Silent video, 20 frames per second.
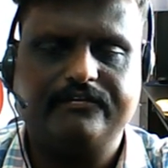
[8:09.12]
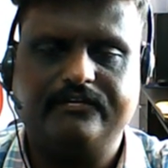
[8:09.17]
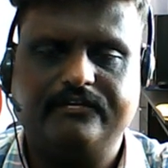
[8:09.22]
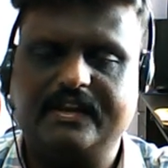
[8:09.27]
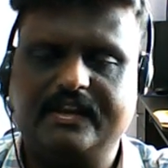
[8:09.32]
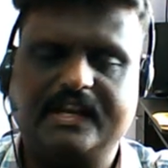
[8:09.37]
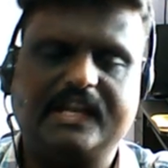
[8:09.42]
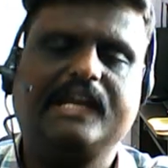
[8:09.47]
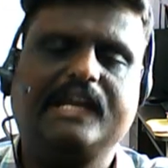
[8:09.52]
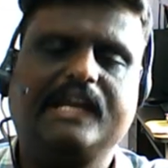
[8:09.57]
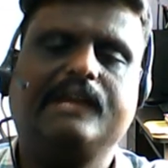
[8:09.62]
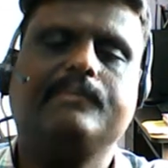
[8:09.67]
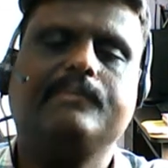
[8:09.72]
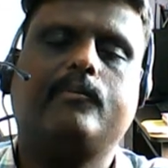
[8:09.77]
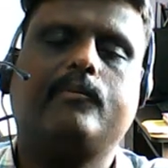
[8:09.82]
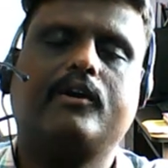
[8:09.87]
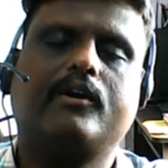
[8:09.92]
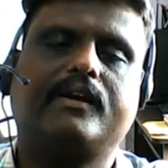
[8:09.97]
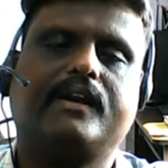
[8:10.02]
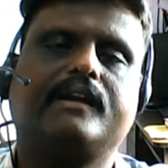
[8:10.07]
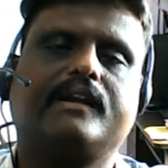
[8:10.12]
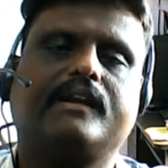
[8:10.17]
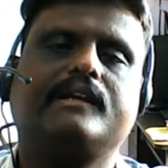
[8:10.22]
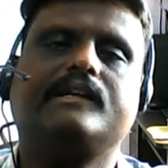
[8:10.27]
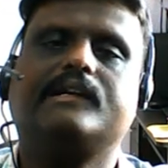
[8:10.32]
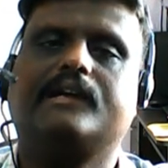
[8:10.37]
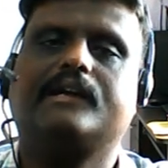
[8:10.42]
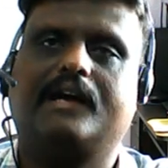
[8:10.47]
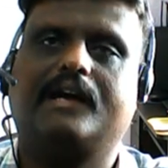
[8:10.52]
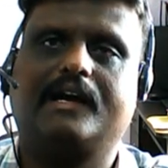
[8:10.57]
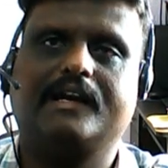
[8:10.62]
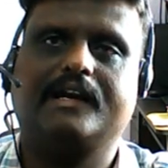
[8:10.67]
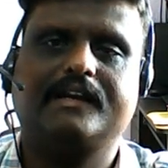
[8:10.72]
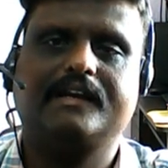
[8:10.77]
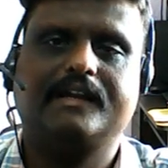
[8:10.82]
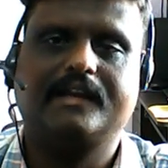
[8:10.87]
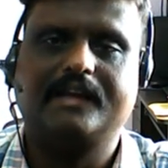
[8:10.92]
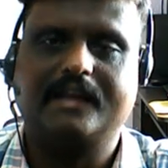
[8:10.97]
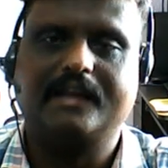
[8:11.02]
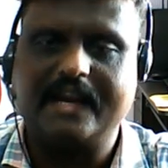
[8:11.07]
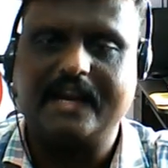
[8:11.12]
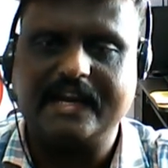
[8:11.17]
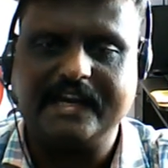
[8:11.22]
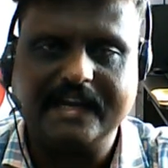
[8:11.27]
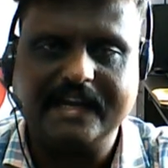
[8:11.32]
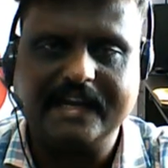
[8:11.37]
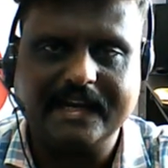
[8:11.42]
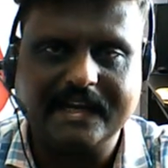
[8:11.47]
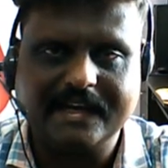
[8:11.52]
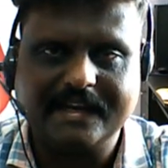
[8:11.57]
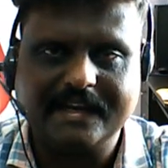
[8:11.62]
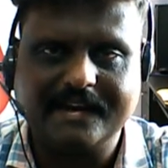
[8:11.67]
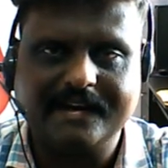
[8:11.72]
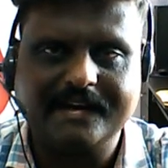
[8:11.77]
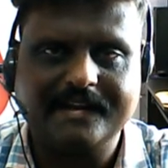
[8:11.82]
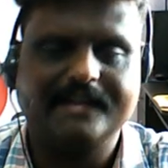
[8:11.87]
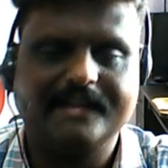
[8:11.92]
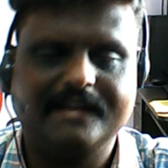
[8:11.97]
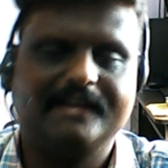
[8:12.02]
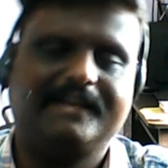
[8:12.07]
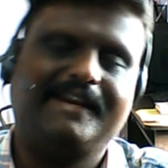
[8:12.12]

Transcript: very important and a needed